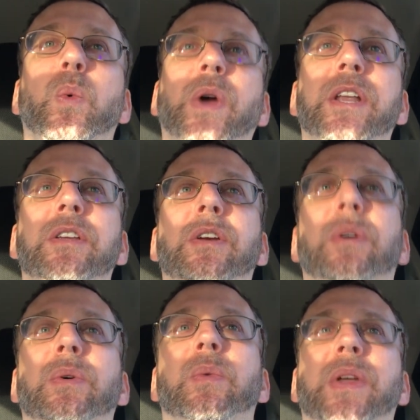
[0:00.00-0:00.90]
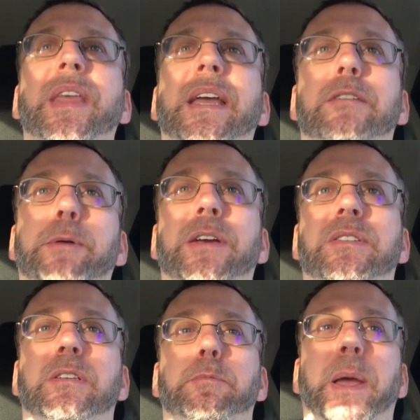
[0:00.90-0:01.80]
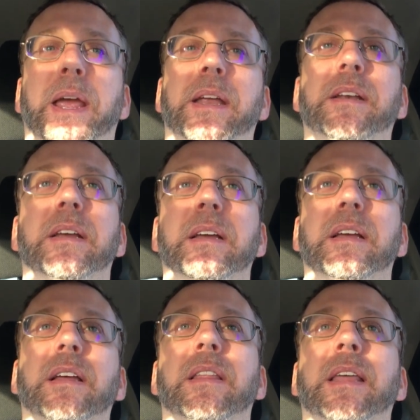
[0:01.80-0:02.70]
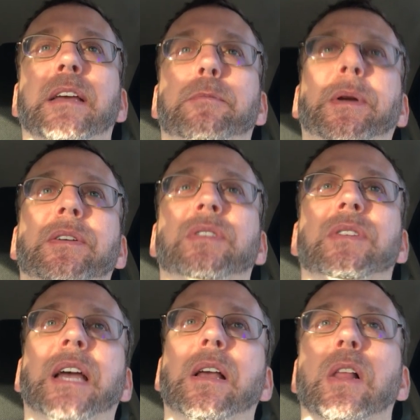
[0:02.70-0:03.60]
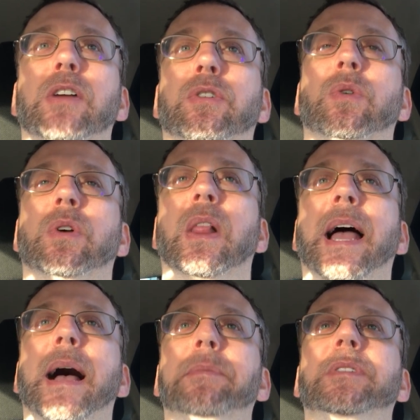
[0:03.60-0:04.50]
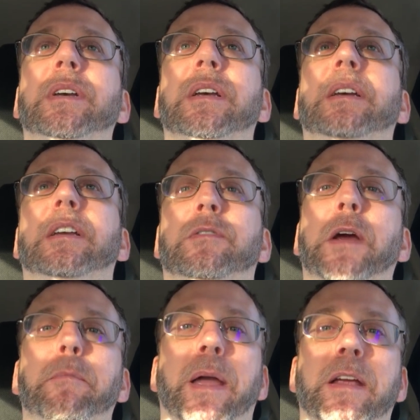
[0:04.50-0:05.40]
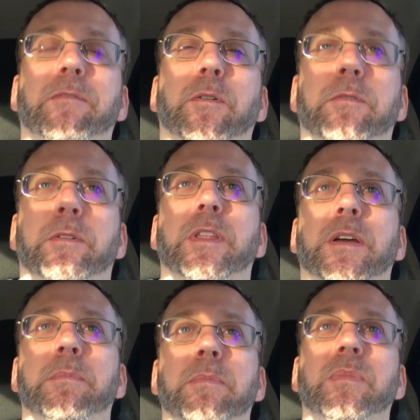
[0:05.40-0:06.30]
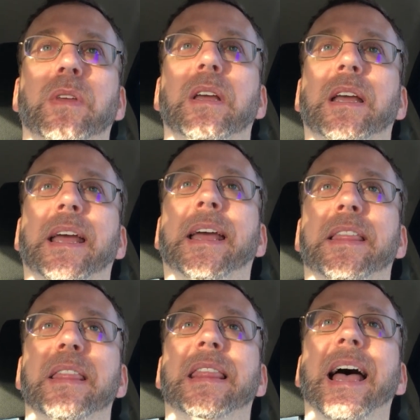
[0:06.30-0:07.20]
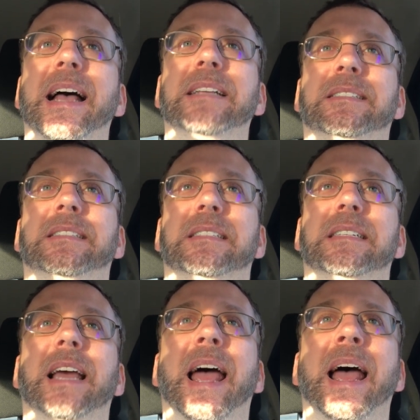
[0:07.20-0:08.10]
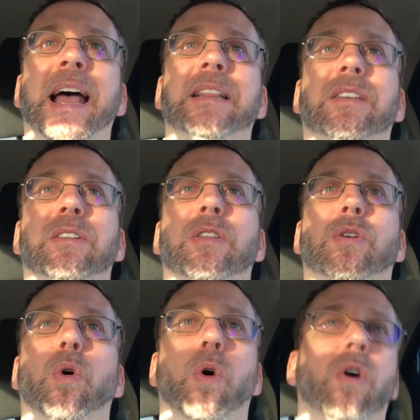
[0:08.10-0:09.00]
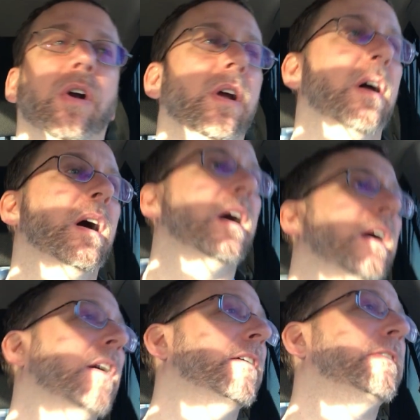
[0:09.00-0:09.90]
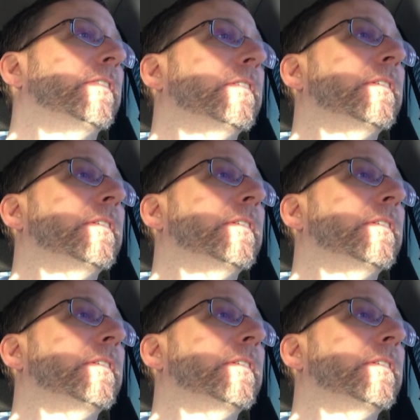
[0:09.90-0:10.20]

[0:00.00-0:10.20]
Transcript: When they experience this pain, they experience a psychological collapse. It's very painful for them. And that's at the core of